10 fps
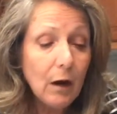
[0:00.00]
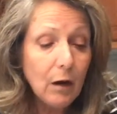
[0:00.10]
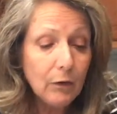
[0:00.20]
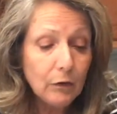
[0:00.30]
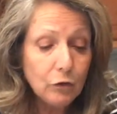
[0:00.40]

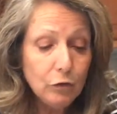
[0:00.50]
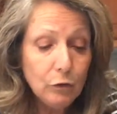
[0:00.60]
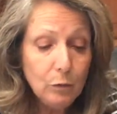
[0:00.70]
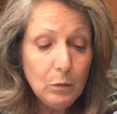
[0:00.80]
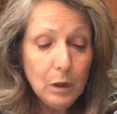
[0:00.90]
are the
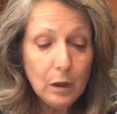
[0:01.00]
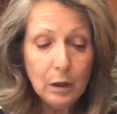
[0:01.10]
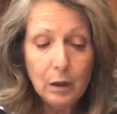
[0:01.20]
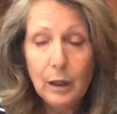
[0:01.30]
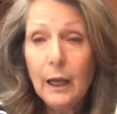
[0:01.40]
2
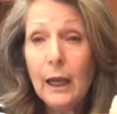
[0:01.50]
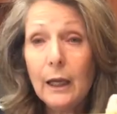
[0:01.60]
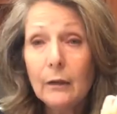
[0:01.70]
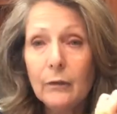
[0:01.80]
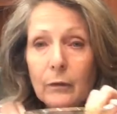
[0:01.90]

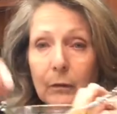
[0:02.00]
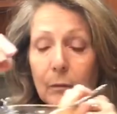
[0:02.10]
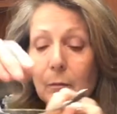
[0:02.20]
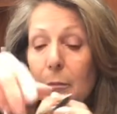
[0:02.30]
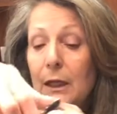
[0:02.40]
eggs
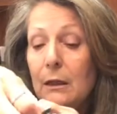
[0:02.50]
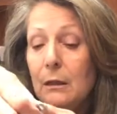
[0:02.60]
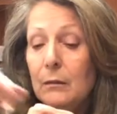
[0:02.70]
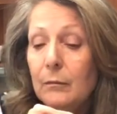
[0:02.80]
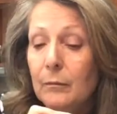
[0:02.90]
beaten.